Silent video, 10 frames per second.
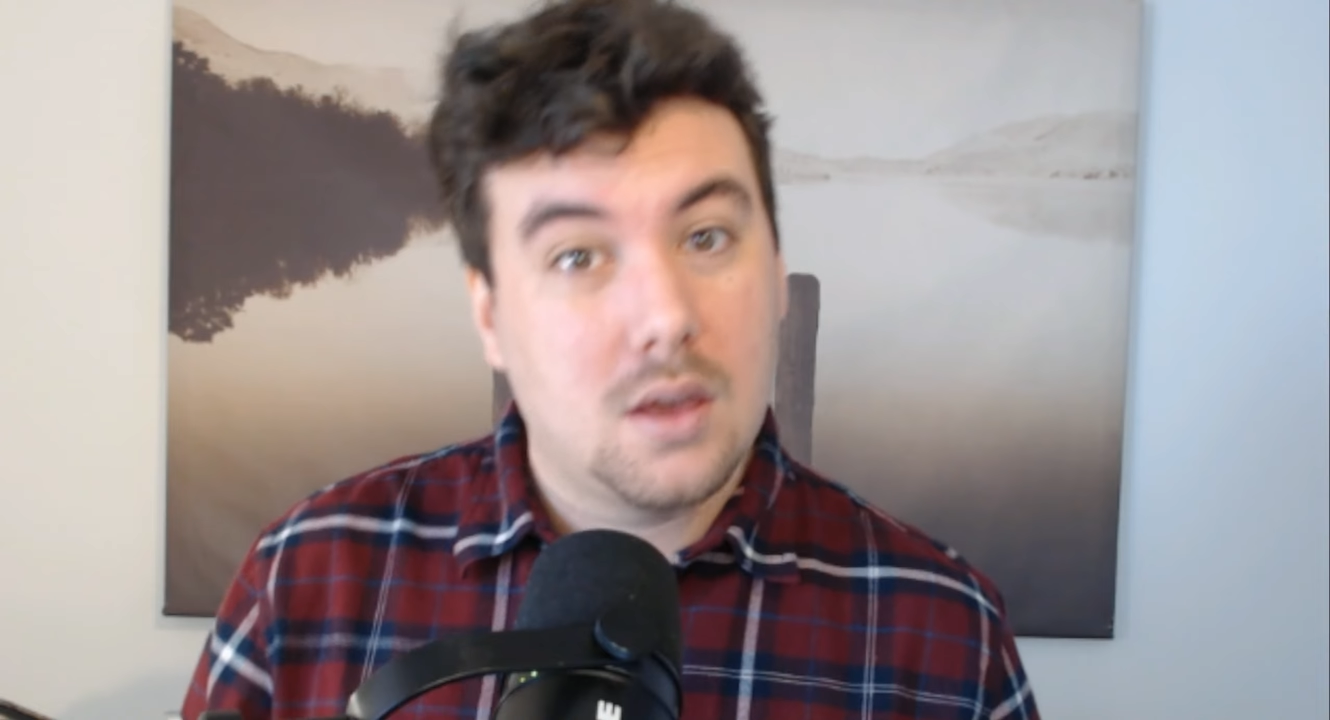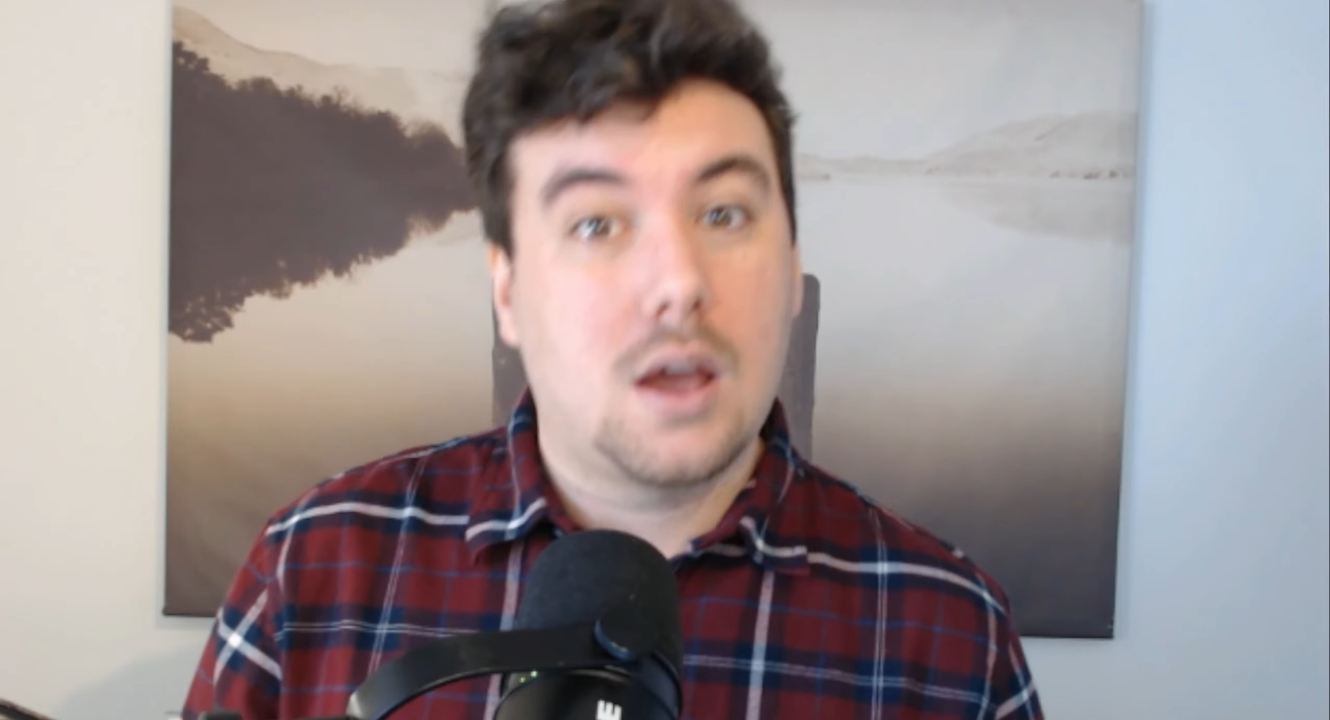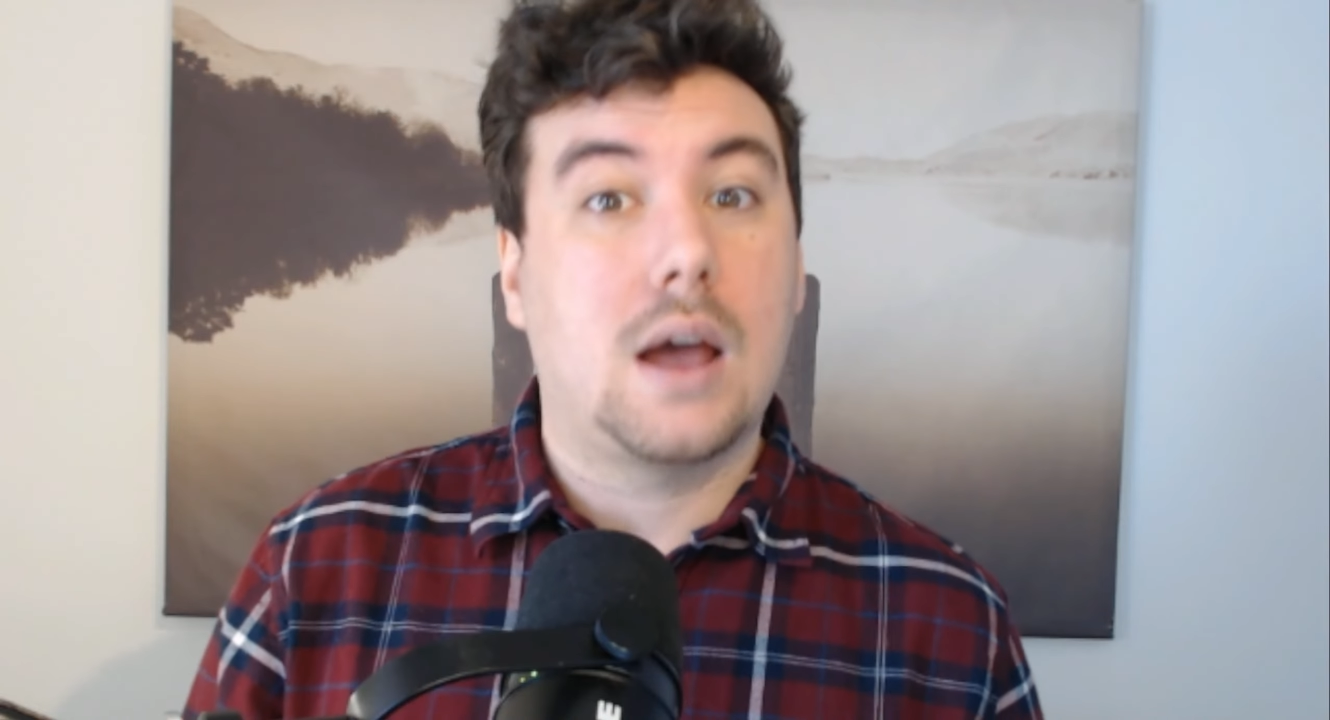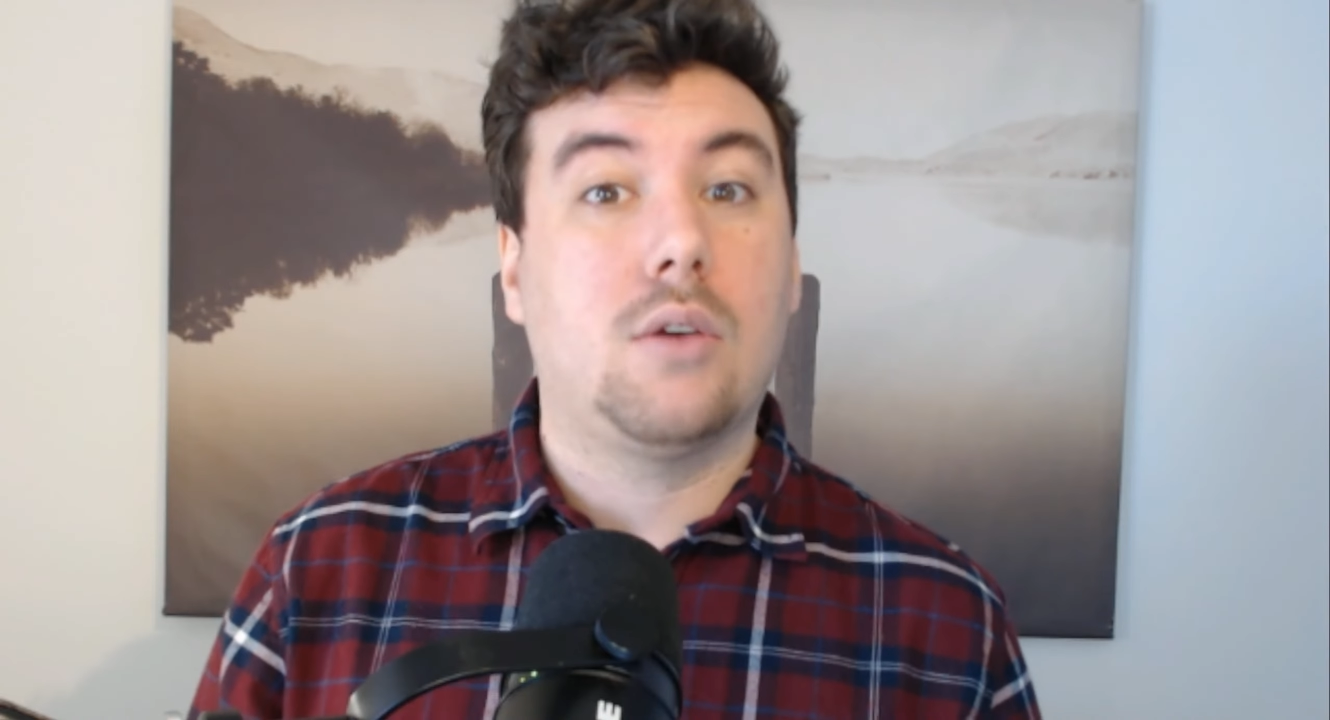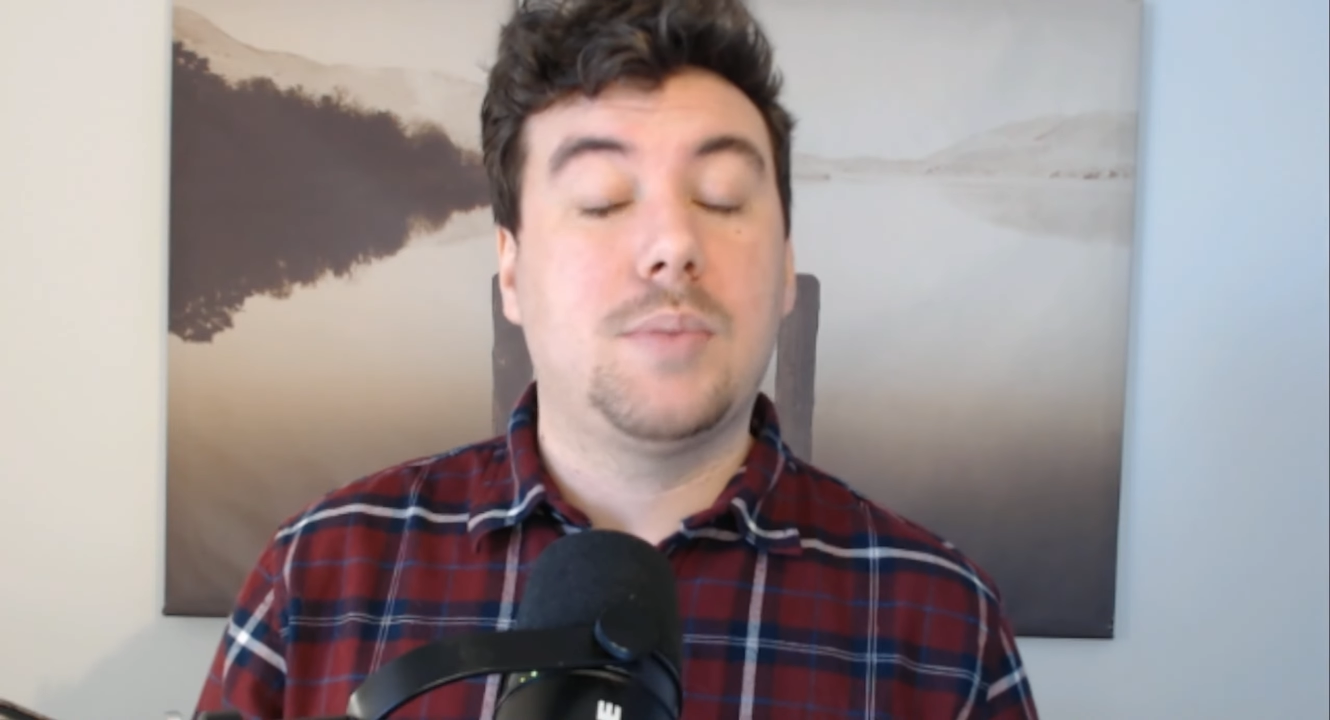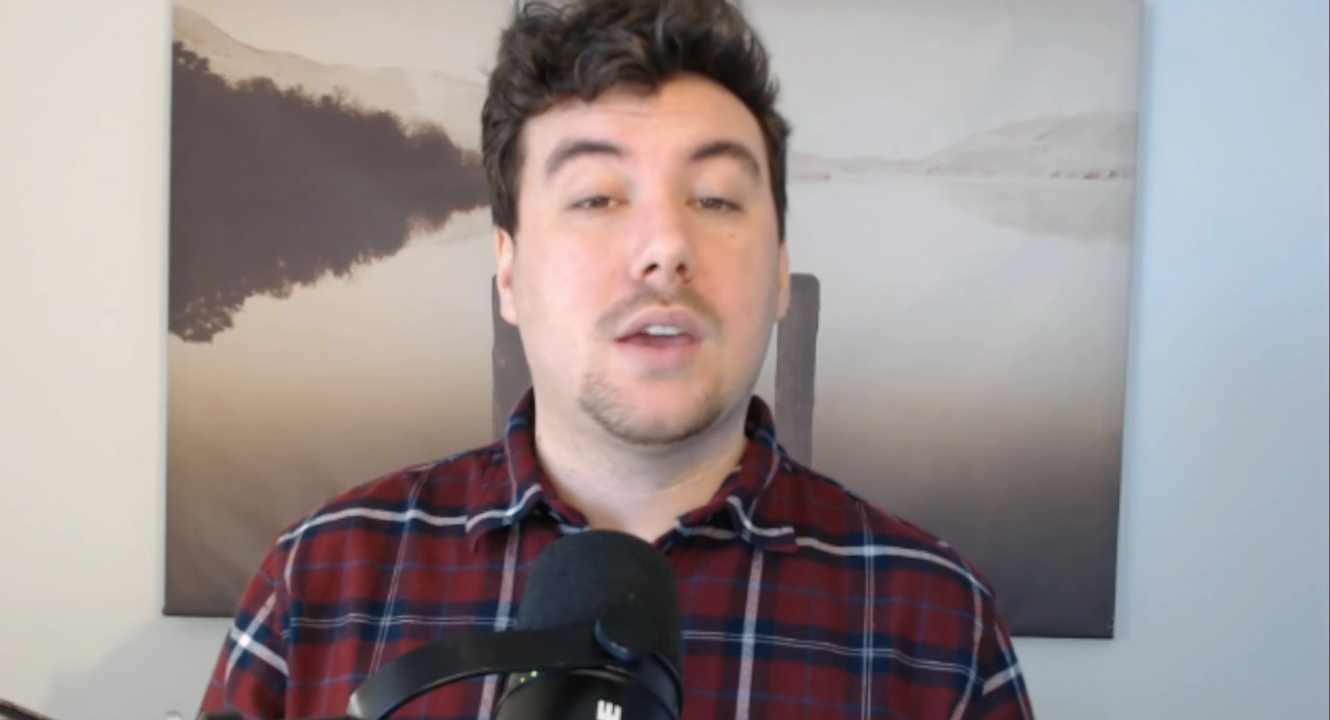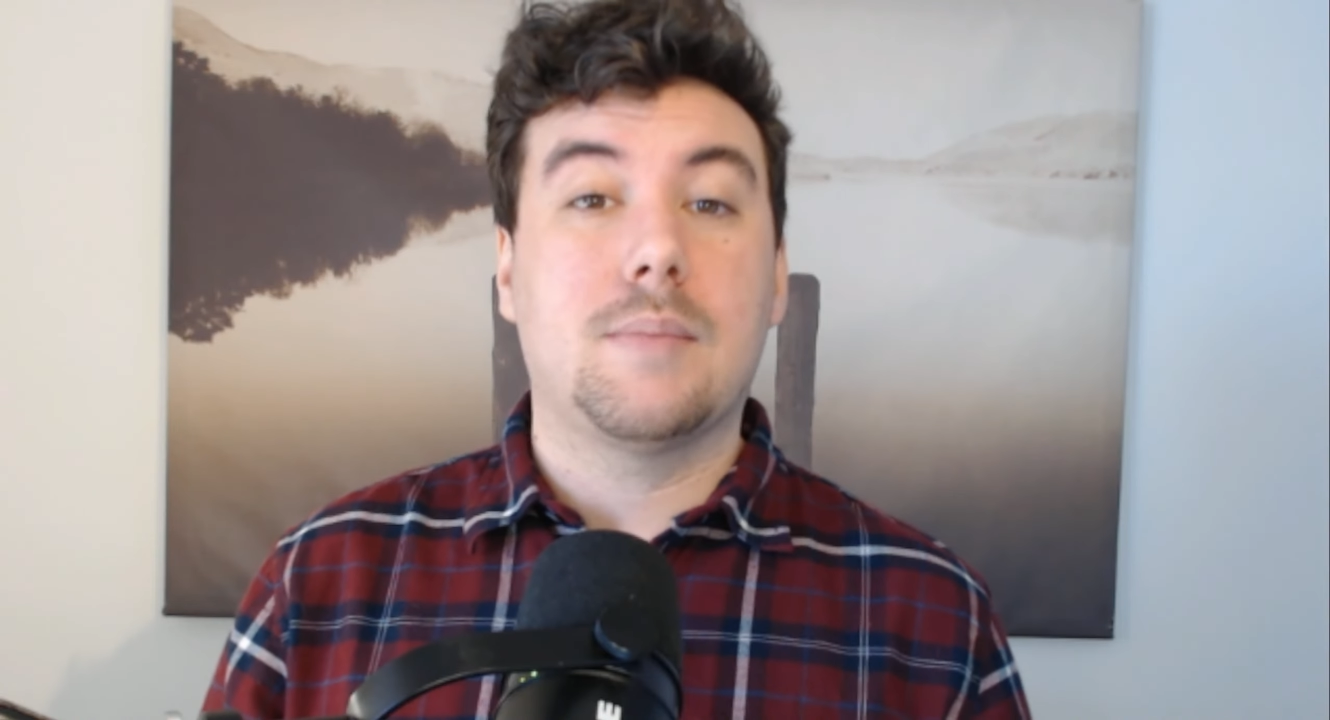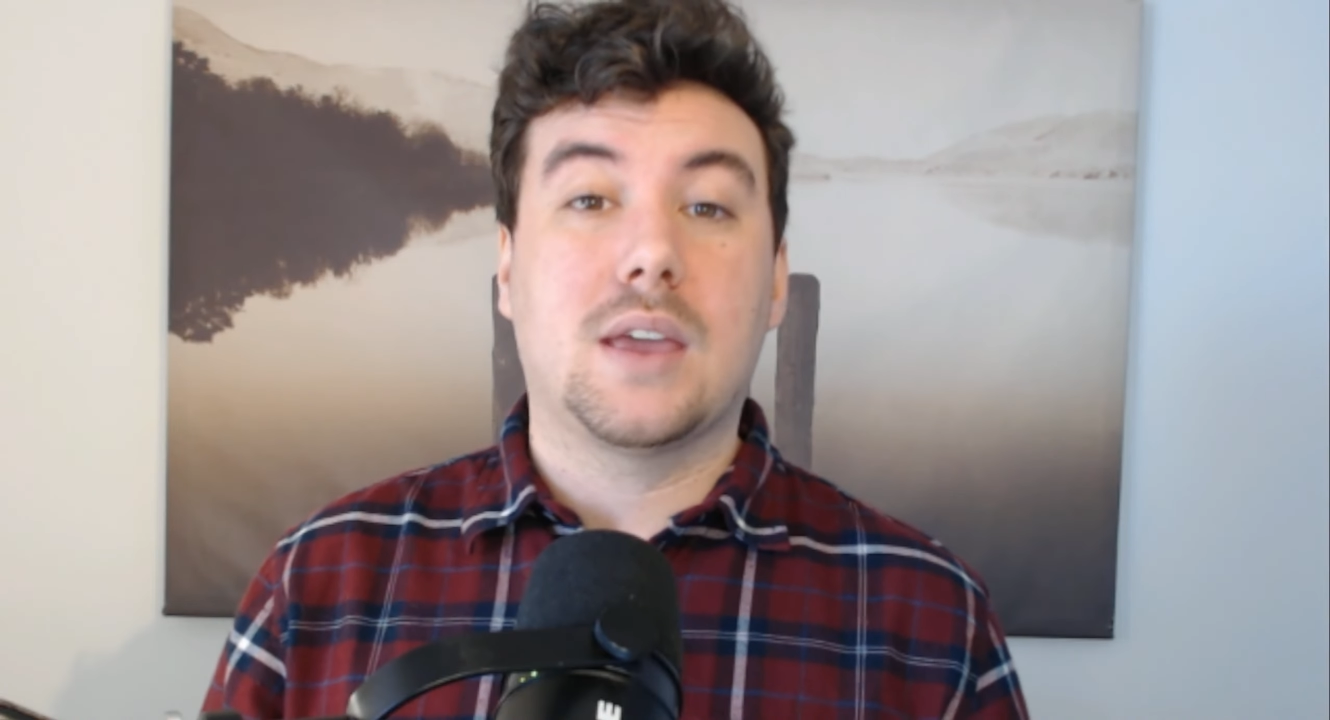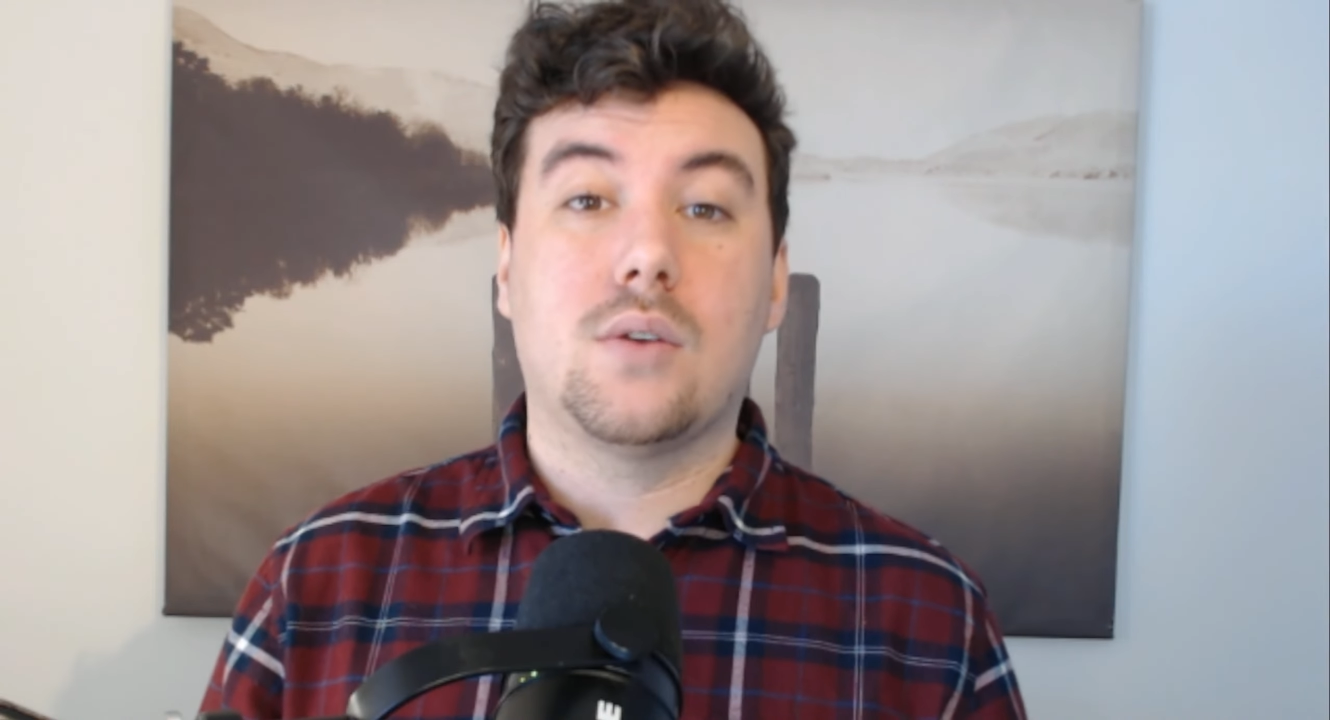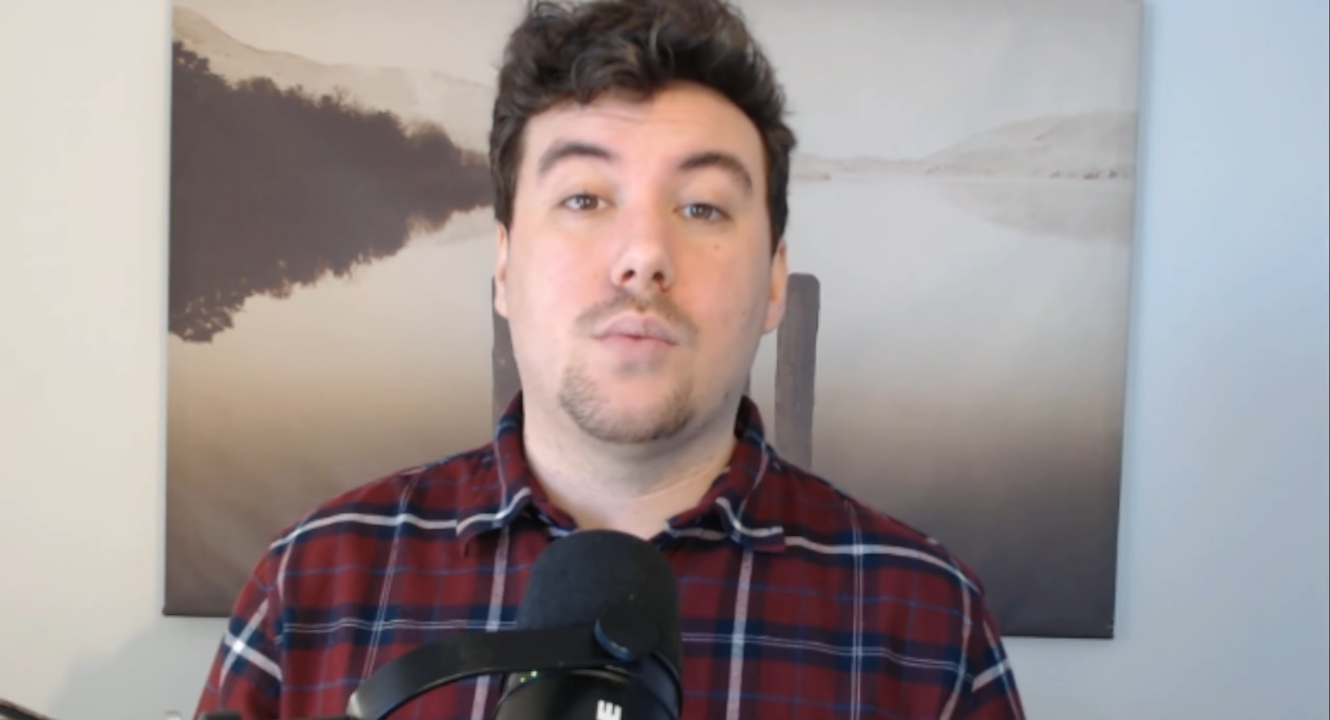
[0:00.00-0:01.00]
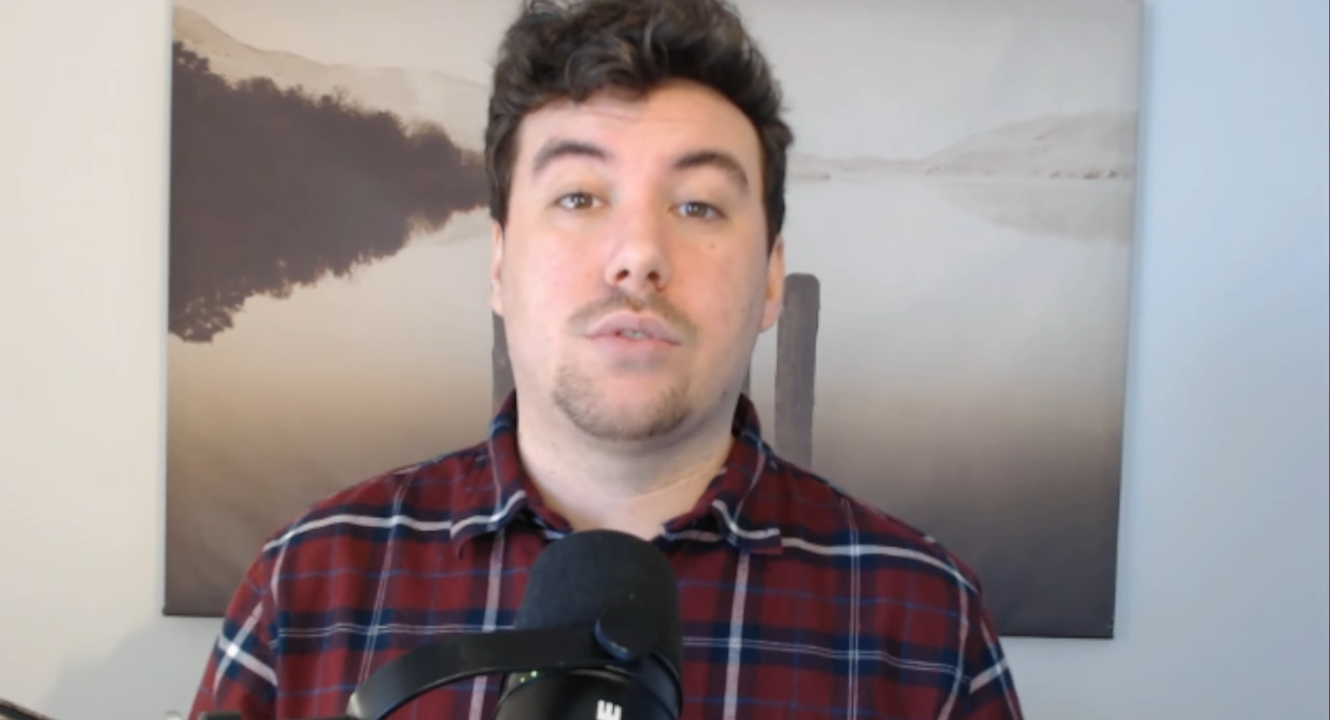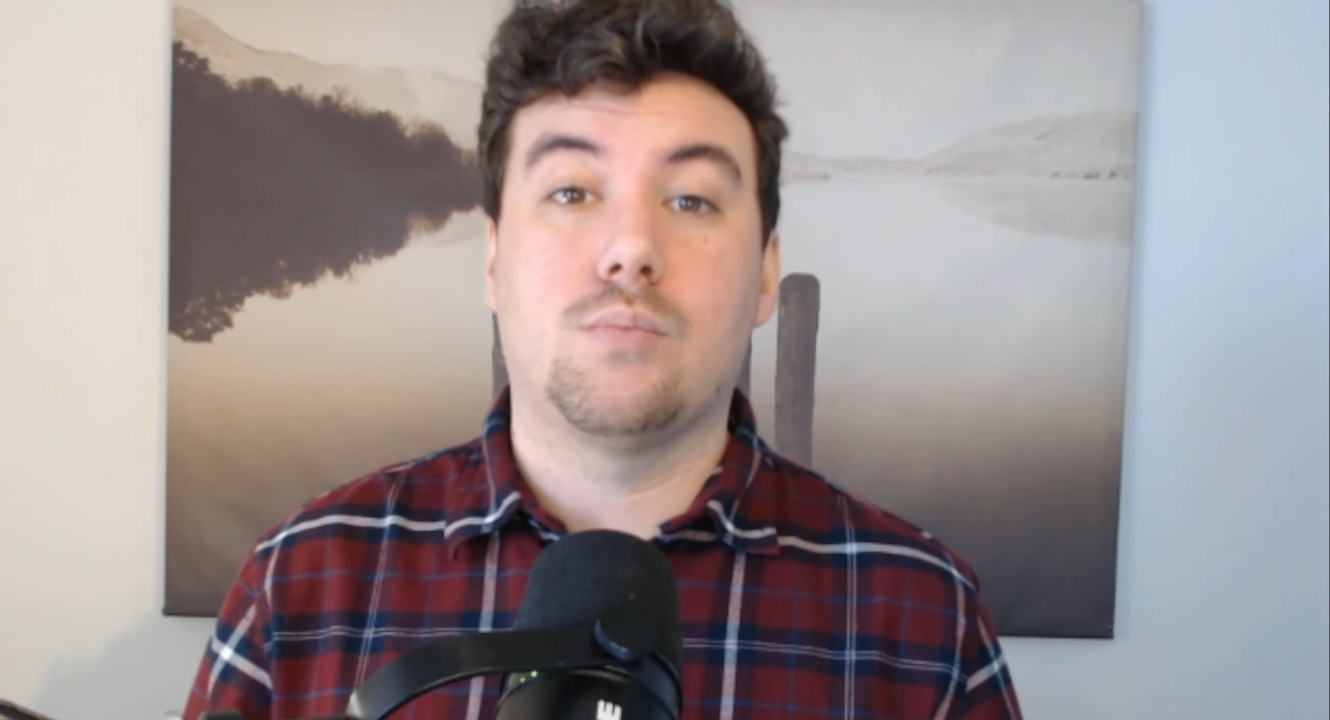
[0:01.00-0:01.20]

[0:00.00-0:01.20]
I'll be coming out with